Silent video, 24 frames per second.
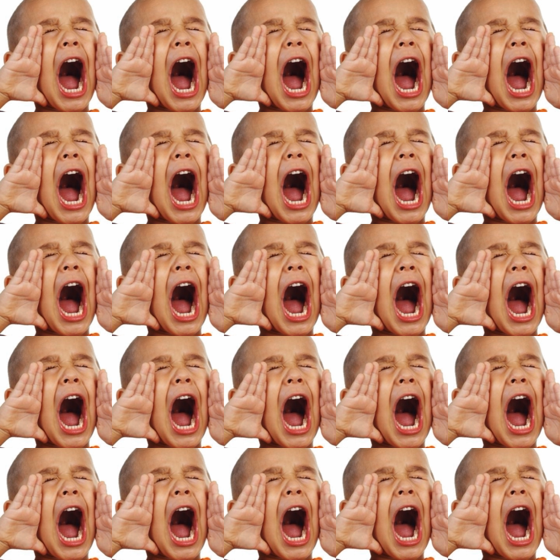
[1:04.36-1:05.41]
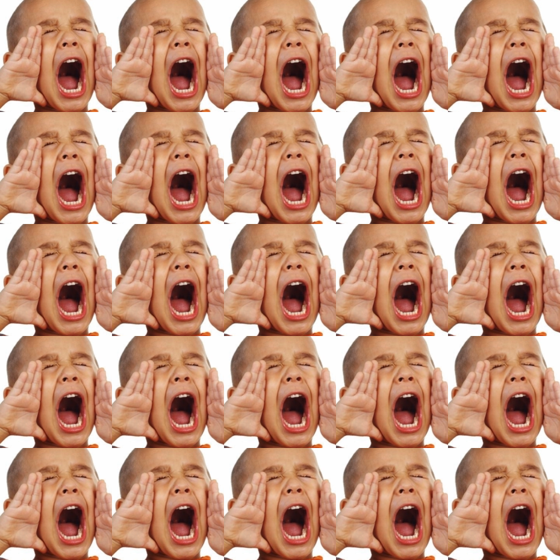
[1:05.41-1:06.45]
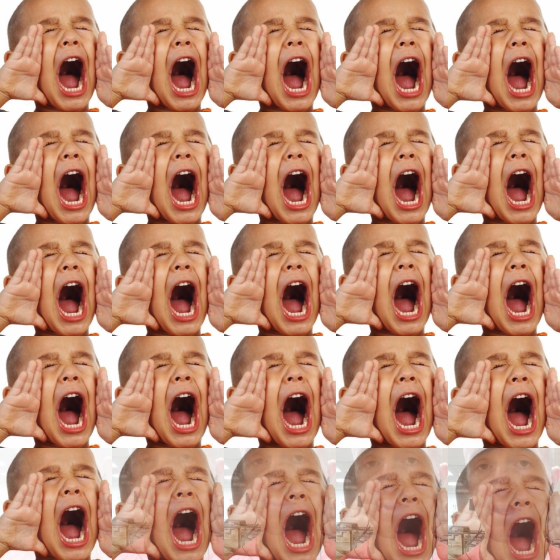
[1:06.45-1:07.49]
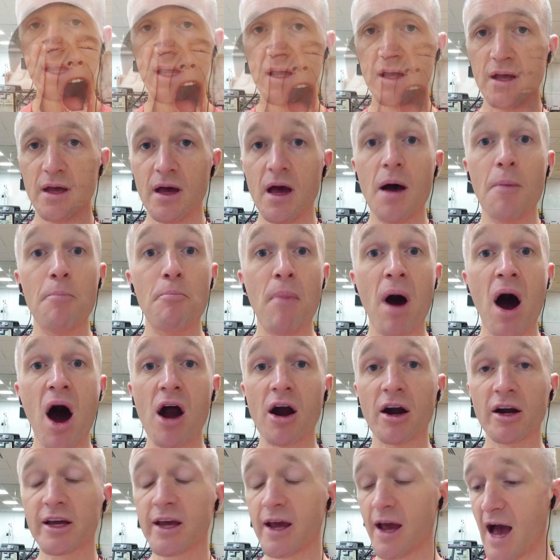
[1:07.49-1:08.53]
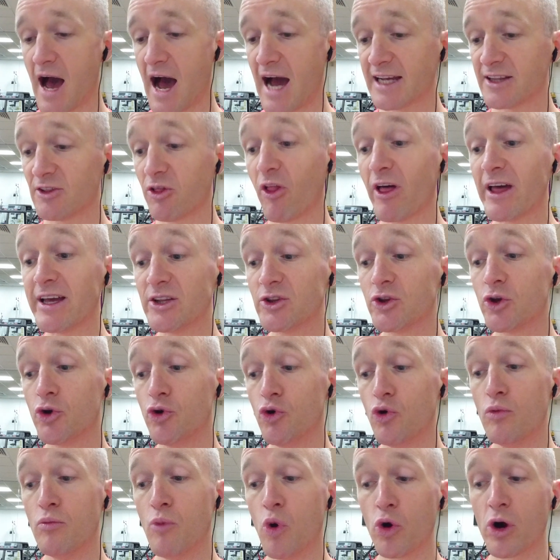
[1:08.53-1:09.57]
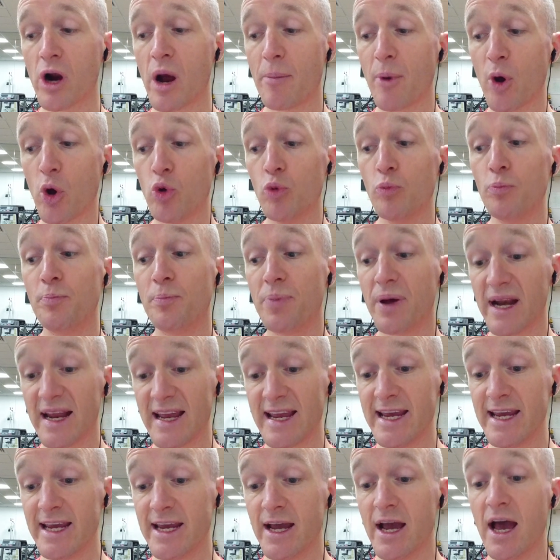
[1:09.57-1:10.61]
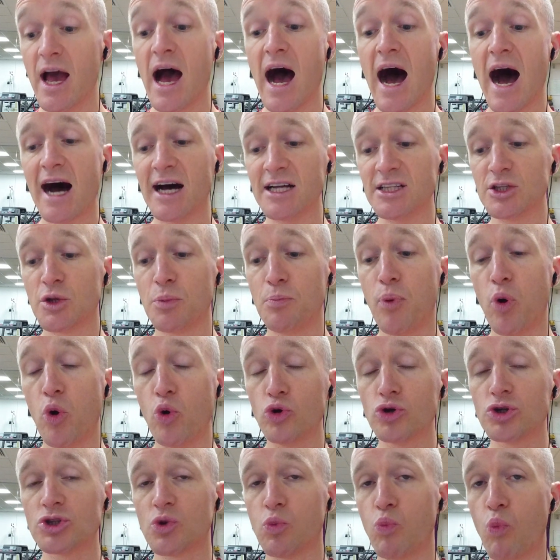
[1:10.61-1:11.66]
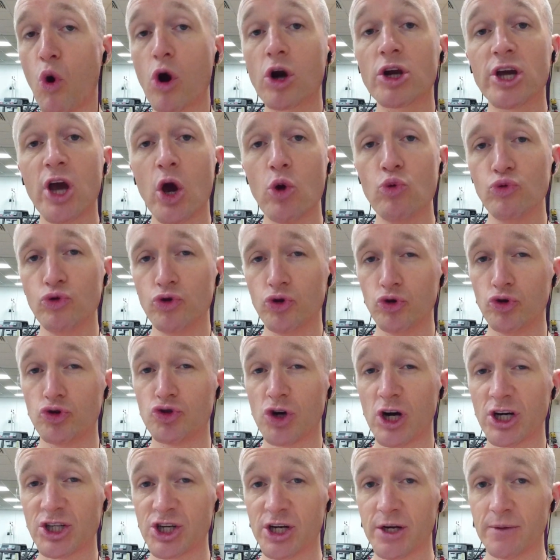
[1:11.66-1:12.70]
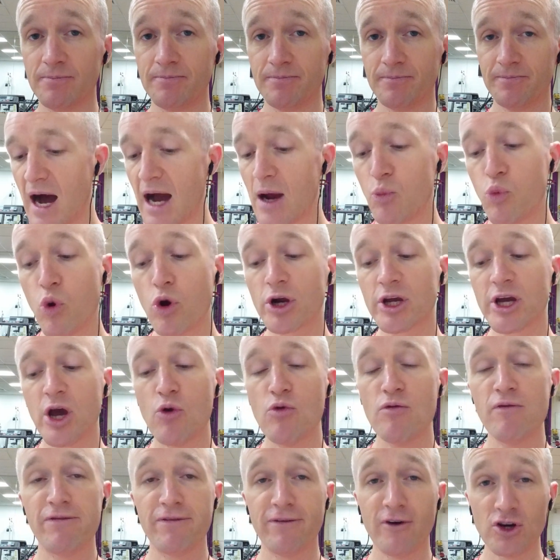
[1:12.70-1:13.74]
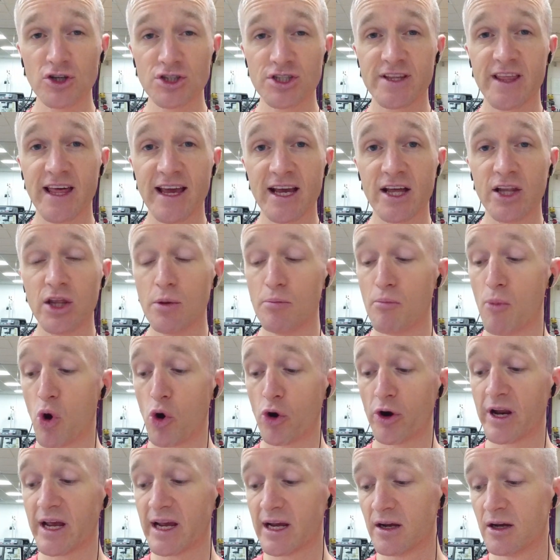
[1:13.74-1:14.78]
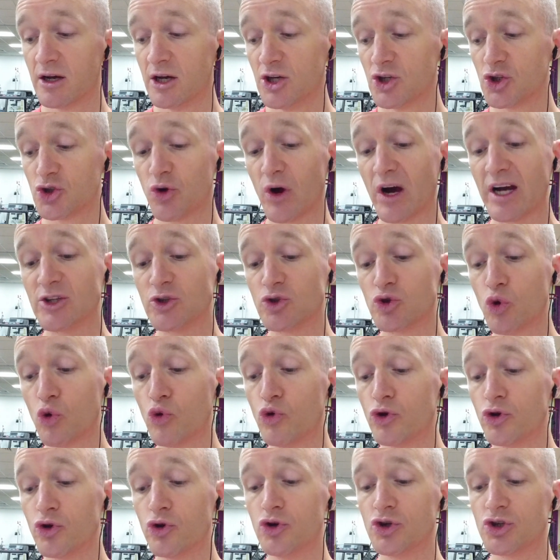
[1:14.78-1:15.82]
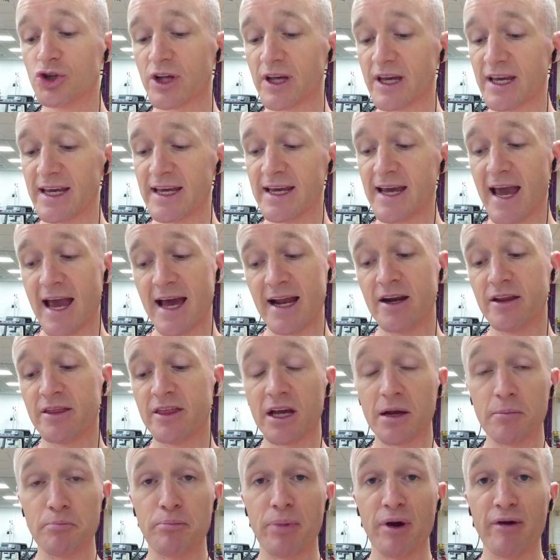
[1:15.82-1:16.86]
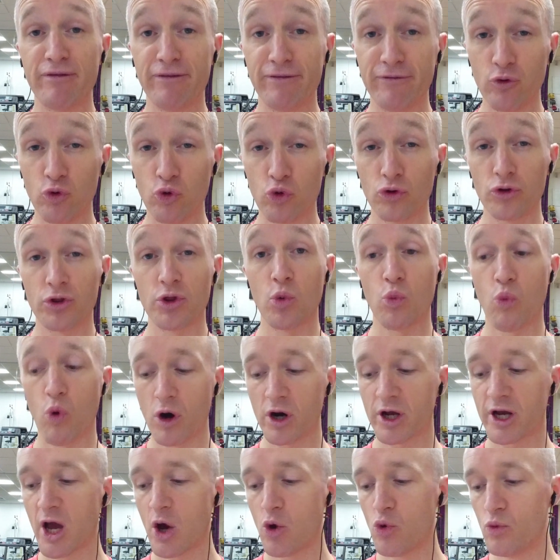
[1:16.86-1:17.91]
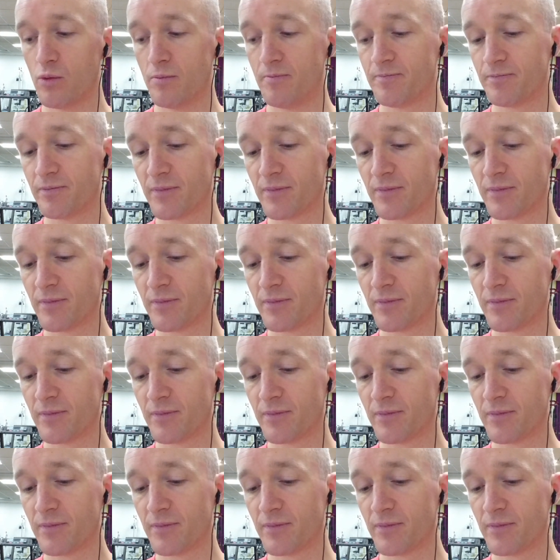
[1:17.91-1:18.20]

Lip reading: Here's an email he sent me last week. Mark, I'd like to know more about pre and post-workout nutrition. I work out first thing in the morning, so I don't usually eat anything before the workout.